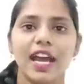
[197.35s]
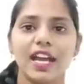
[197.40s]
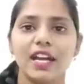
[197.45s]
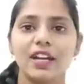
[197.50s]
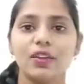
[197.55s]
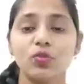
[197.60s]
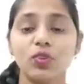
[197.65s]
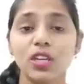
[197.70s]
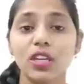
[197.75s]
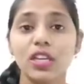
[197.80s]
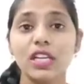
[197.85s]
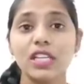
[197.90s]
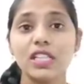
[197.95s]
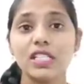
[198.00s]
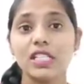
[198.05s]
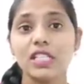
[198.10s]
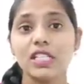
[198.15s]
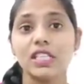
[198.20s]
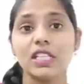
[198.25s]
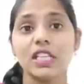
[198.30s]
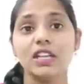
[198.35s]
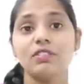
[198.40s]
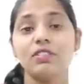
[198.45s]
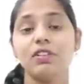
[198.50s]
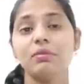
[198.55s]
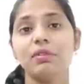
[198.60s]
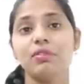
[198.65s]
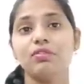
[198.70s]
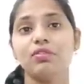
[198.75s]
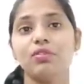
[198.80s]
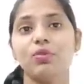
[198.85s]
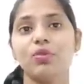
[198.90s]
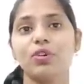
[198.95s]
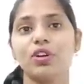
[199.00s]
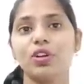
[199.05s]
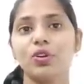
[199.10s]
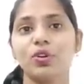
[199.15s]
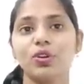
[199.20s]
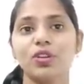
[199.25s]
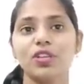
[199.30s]
and we can see they will be
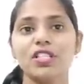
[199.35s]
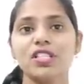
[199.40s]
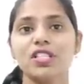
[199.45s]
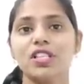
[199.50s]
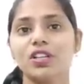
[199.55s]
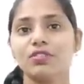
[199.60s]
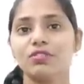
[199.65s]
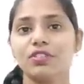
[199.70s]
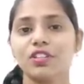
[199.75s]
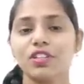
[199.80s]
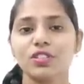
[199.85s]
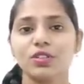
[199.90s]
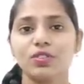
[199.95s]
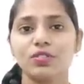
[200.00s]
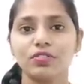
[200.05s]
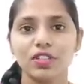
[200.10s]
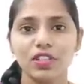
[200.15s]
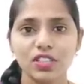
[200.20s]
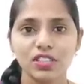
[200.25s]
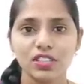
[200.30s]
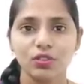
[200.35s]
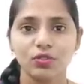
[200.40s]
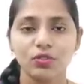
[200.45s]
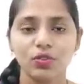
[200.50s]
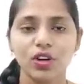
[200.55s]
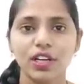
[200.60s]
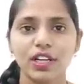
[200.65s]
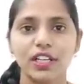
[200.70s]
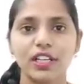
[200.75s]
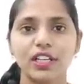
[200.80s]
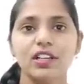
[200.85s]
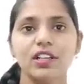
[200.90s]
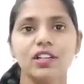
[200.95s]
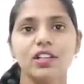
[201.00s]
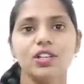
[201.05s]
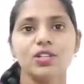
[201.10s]
floating on the surface of this uh, water.